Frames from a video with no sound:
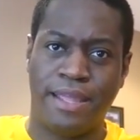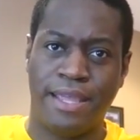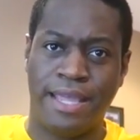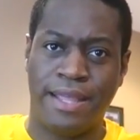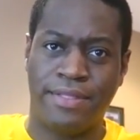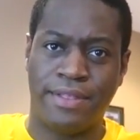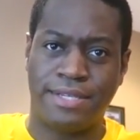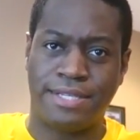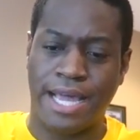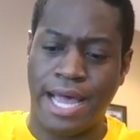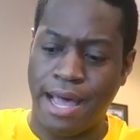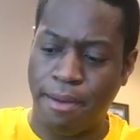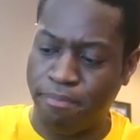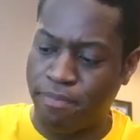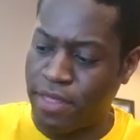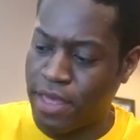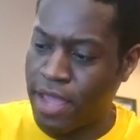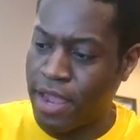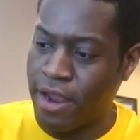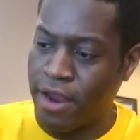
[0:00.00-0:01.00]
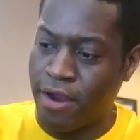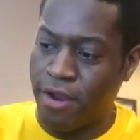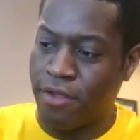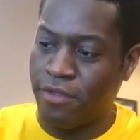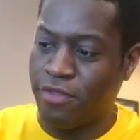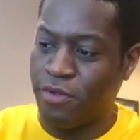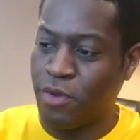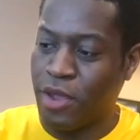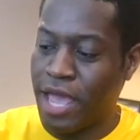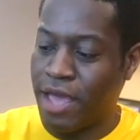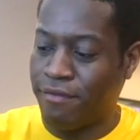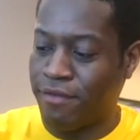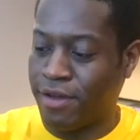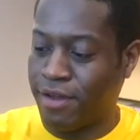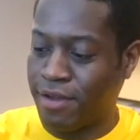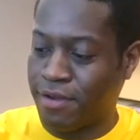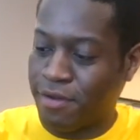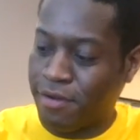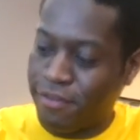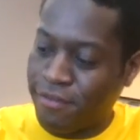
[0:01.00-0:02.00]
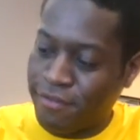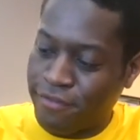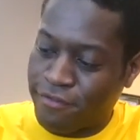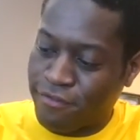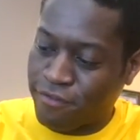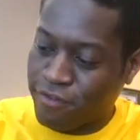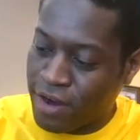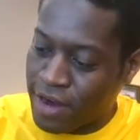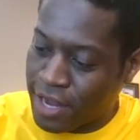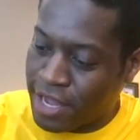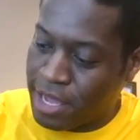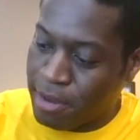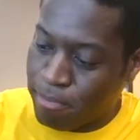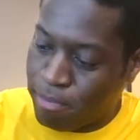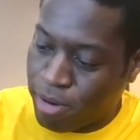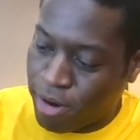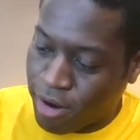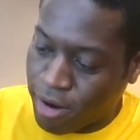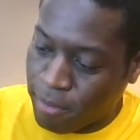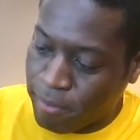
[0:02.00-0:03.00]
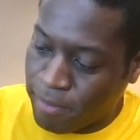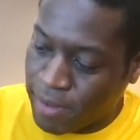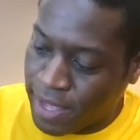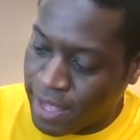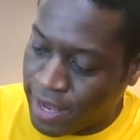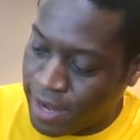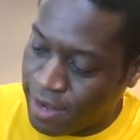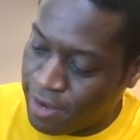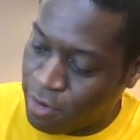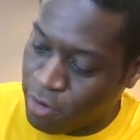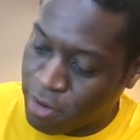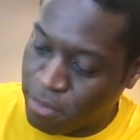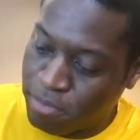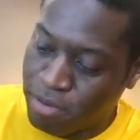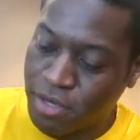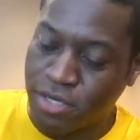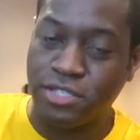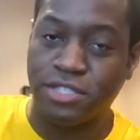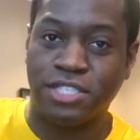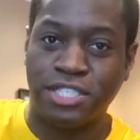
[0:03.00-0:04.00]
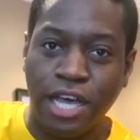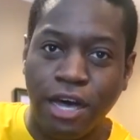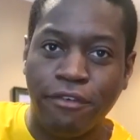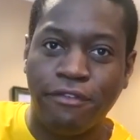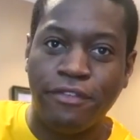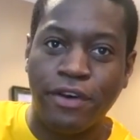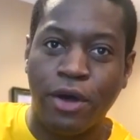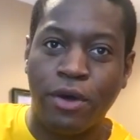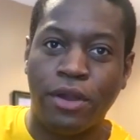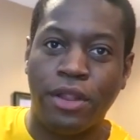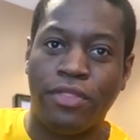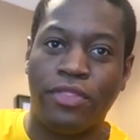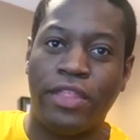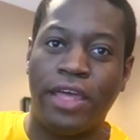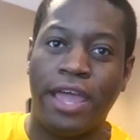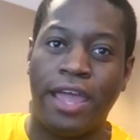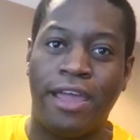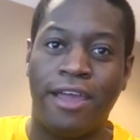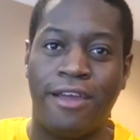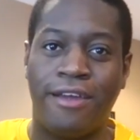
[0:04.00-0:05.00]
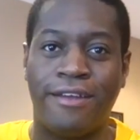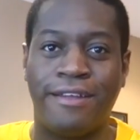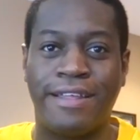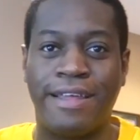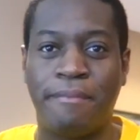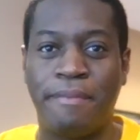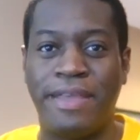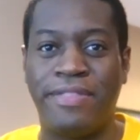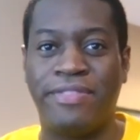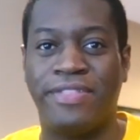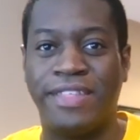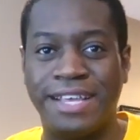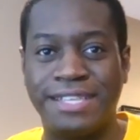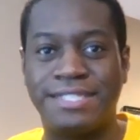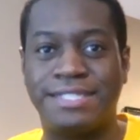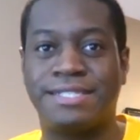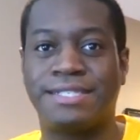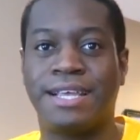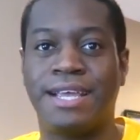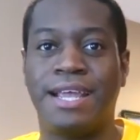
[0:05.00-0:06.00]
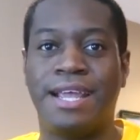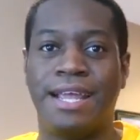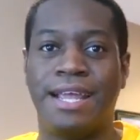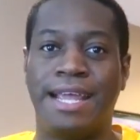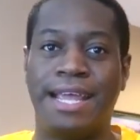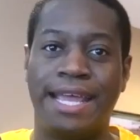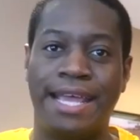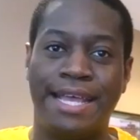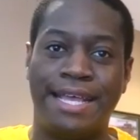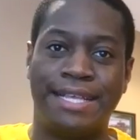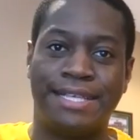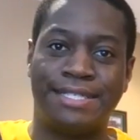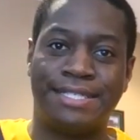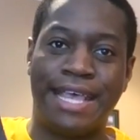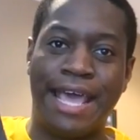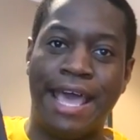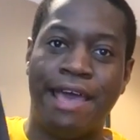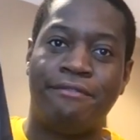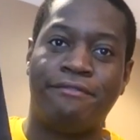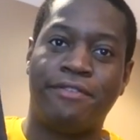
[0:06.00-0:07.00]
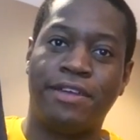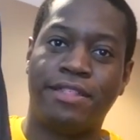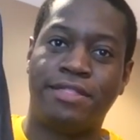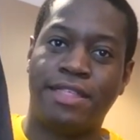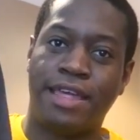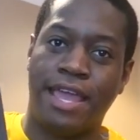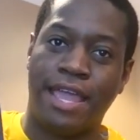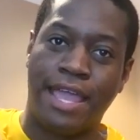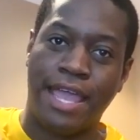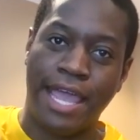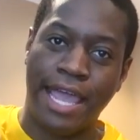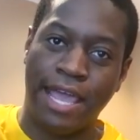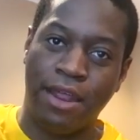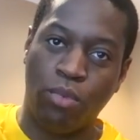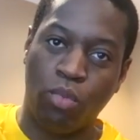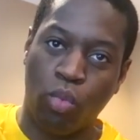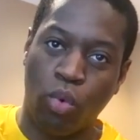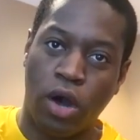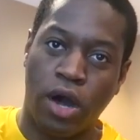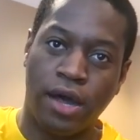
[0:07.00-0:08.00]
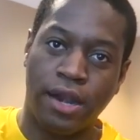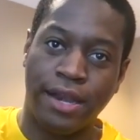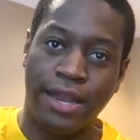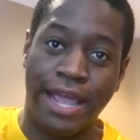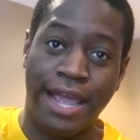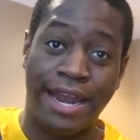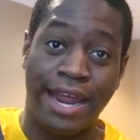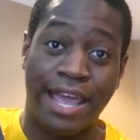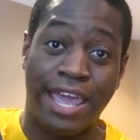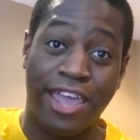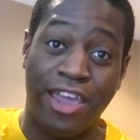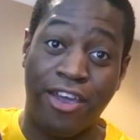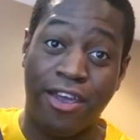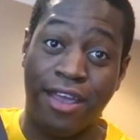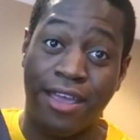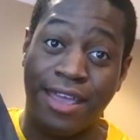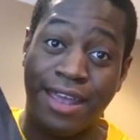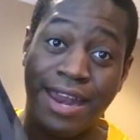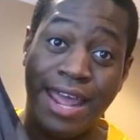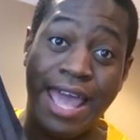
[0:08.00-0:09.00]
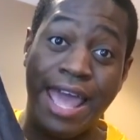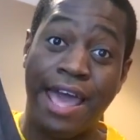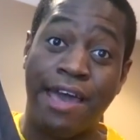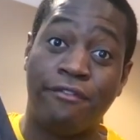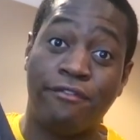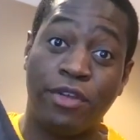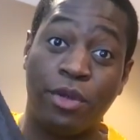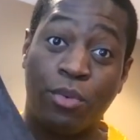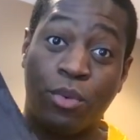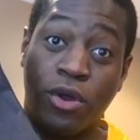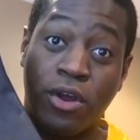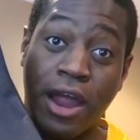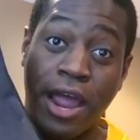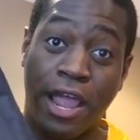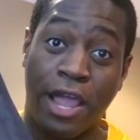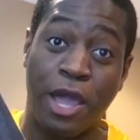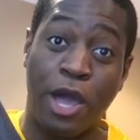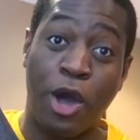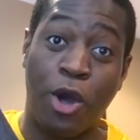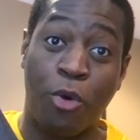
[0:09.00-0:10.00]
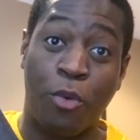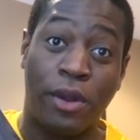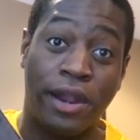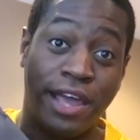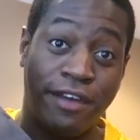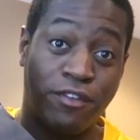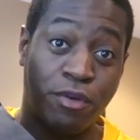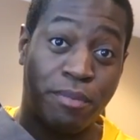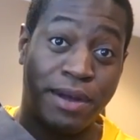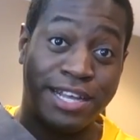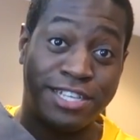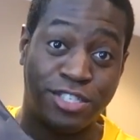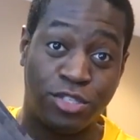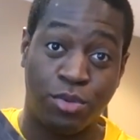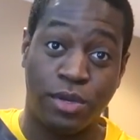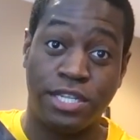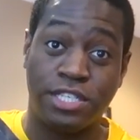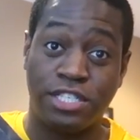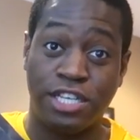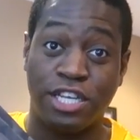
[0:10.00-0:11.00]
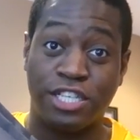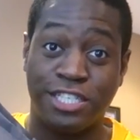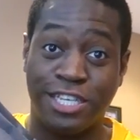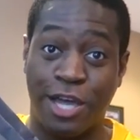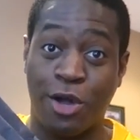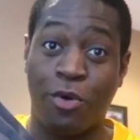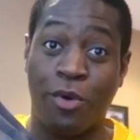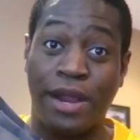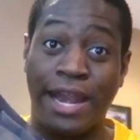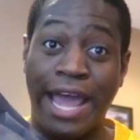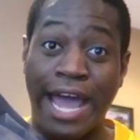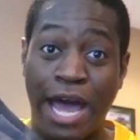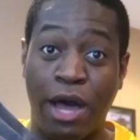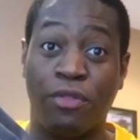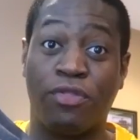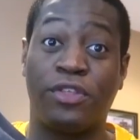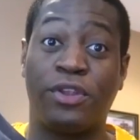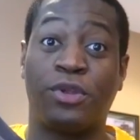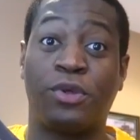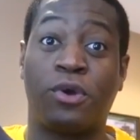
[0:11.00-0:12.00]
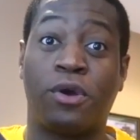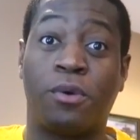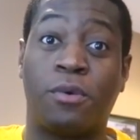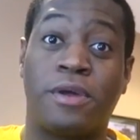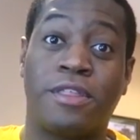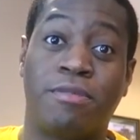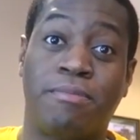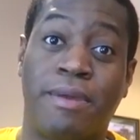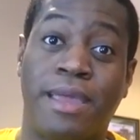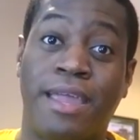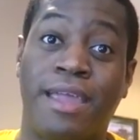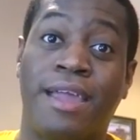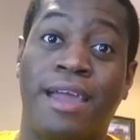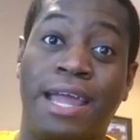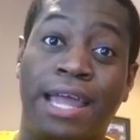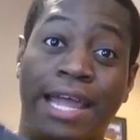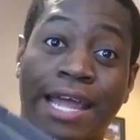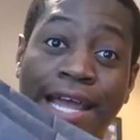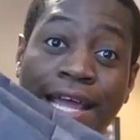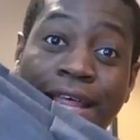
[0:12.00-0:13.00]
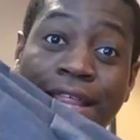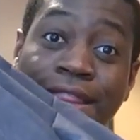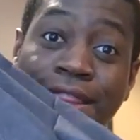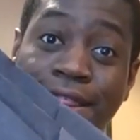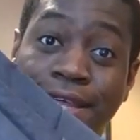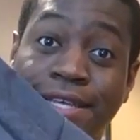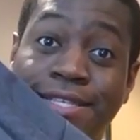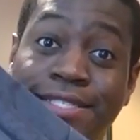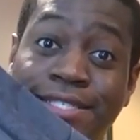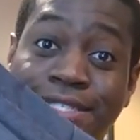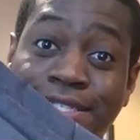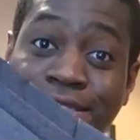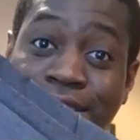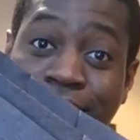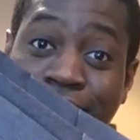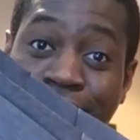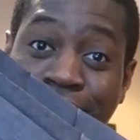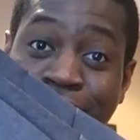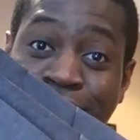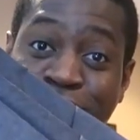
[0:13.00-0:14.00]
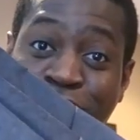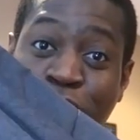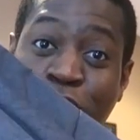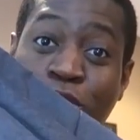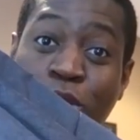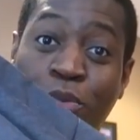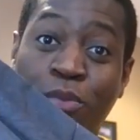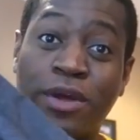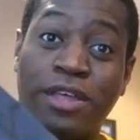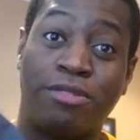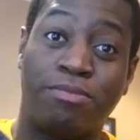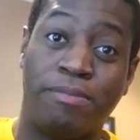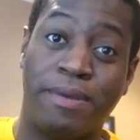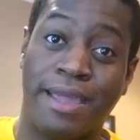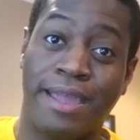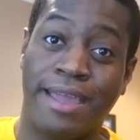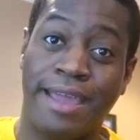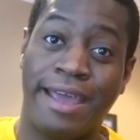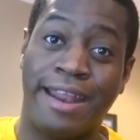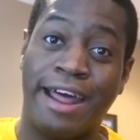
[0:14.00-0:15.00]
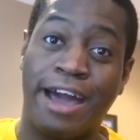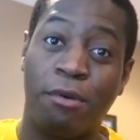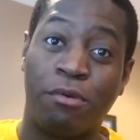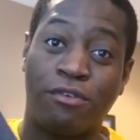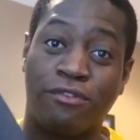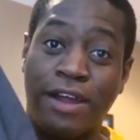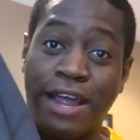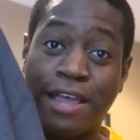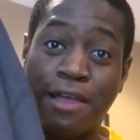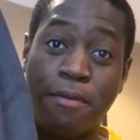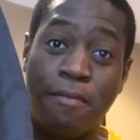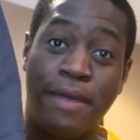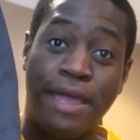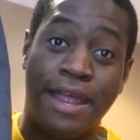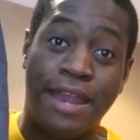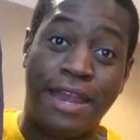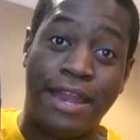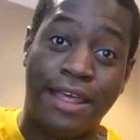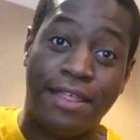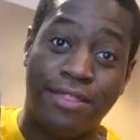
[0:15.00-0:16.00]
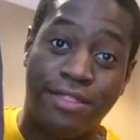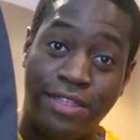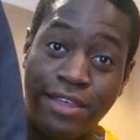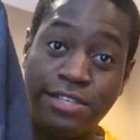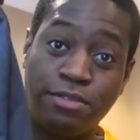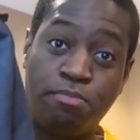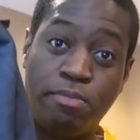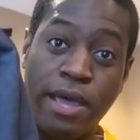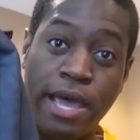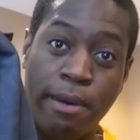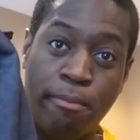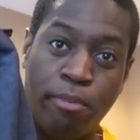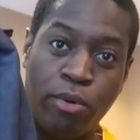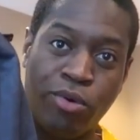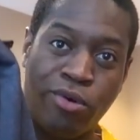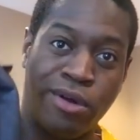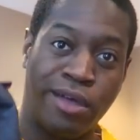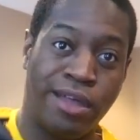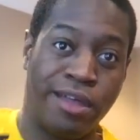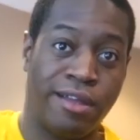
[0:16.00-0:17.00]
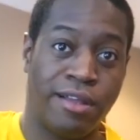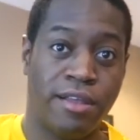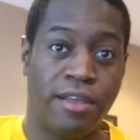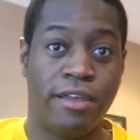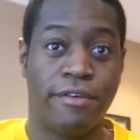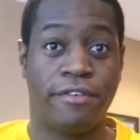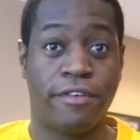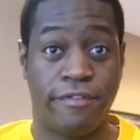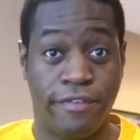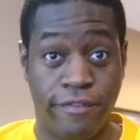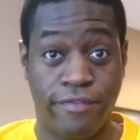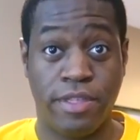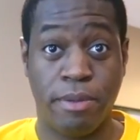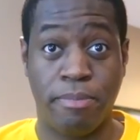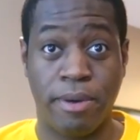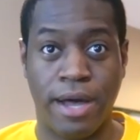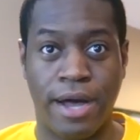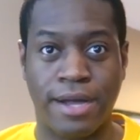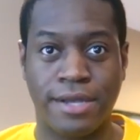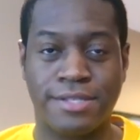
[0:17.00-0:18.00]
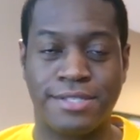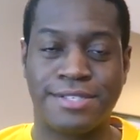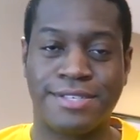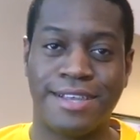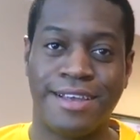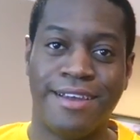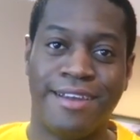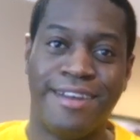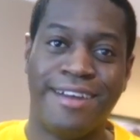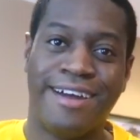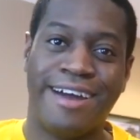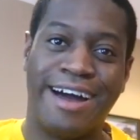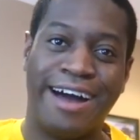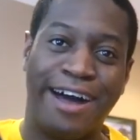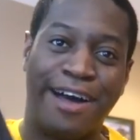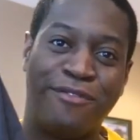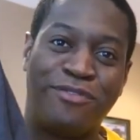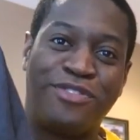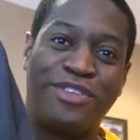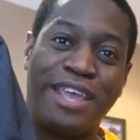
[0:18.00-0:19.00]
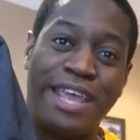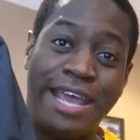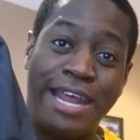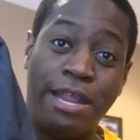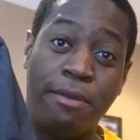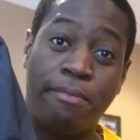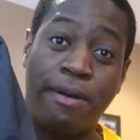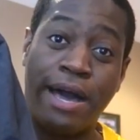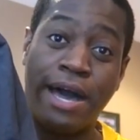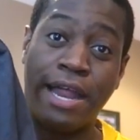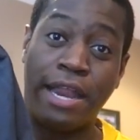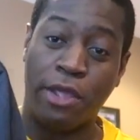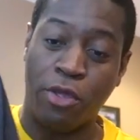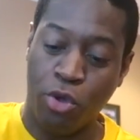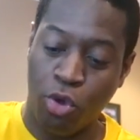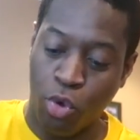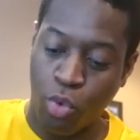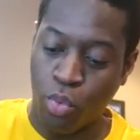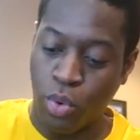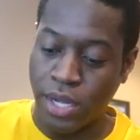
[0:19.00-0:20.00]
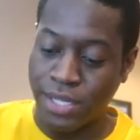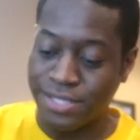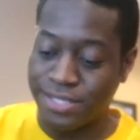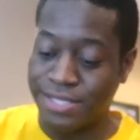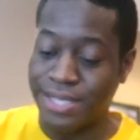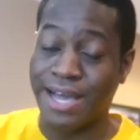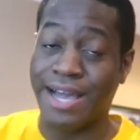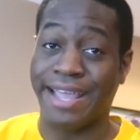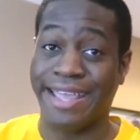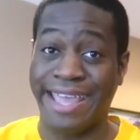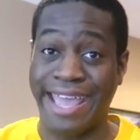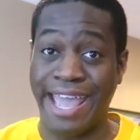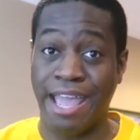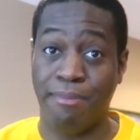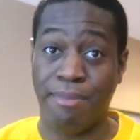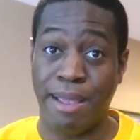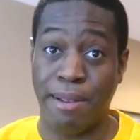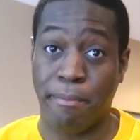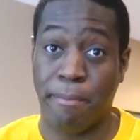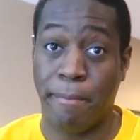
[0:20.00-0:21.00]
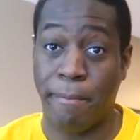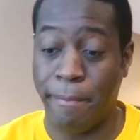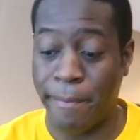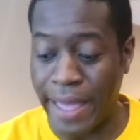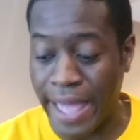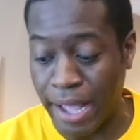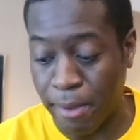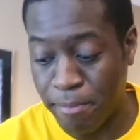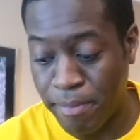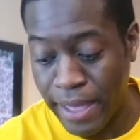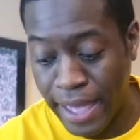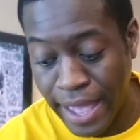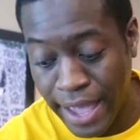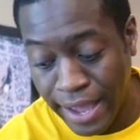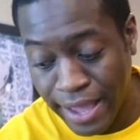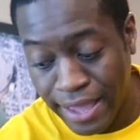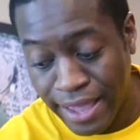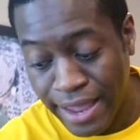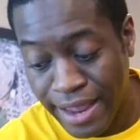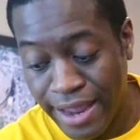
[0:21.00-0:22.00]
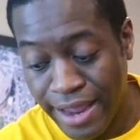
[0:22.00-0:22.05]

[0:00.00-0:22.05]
In the top there, you have a front compartment. You can put your cell phone in there. I mean, this is everything in one, and I carry it everywhere I go. Whenever my Switch is going out the door with me, this is going with me. And I would recommend this bad boy for 50 bucks to anybody who wants a gaming backpack.